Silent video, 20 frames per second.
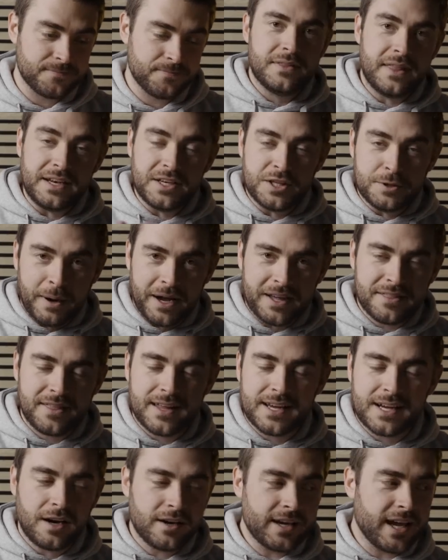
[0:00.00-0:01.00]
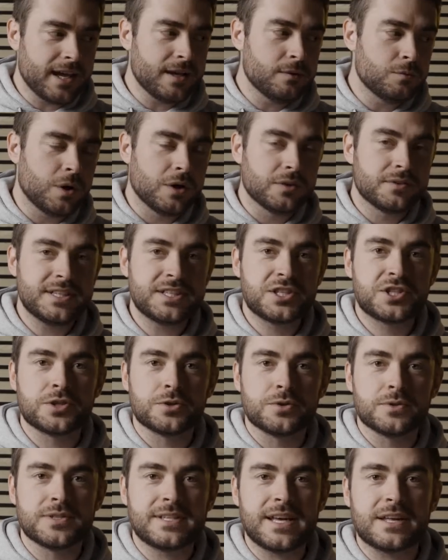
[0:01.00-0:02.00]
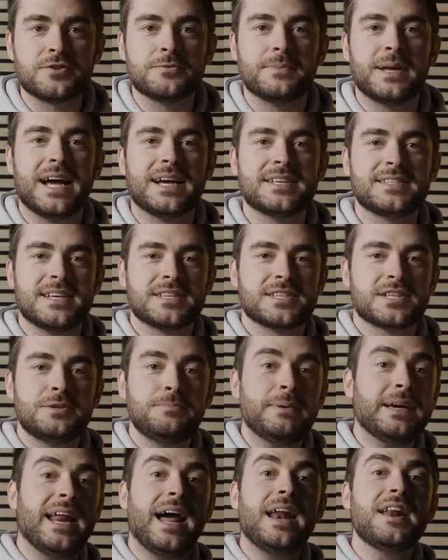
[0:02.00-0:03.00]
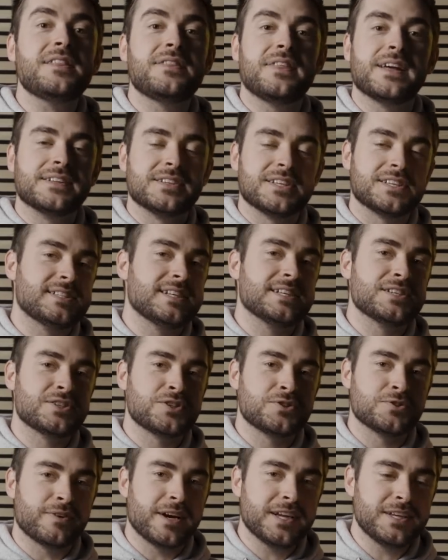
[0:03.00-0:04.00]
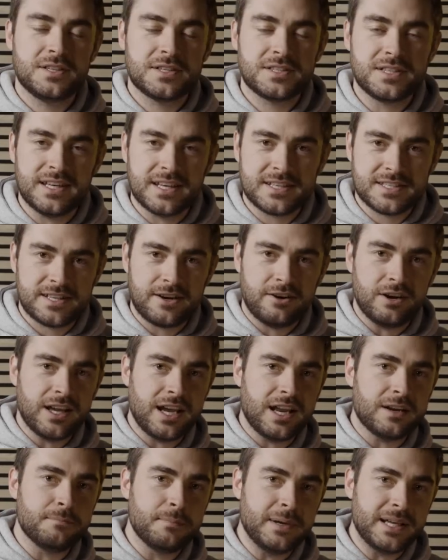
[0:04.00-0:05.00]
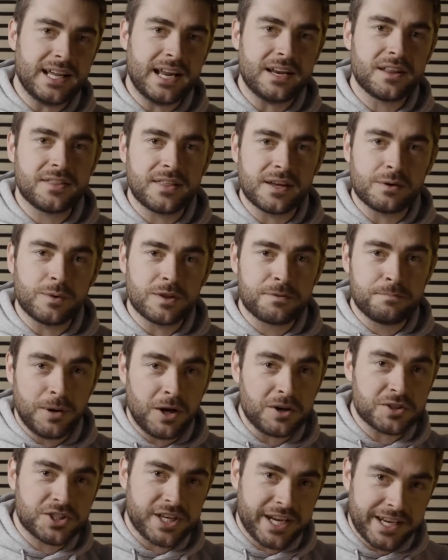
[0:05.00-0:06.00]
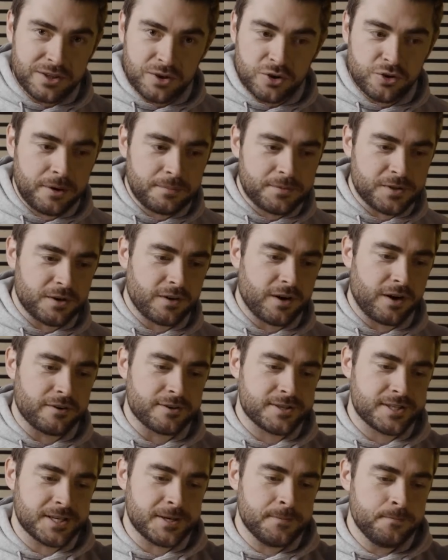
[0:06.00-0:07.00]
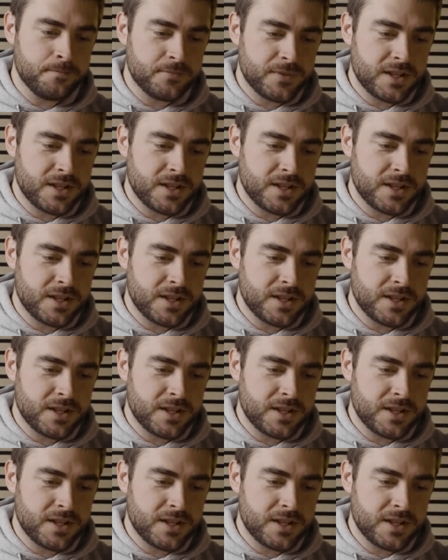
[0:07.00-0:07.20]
Then you might think, okay, well, digital settlement assets could mean anything that's digital, right? It doesn't necessarily mean anything with blockchain or cryptocurrency.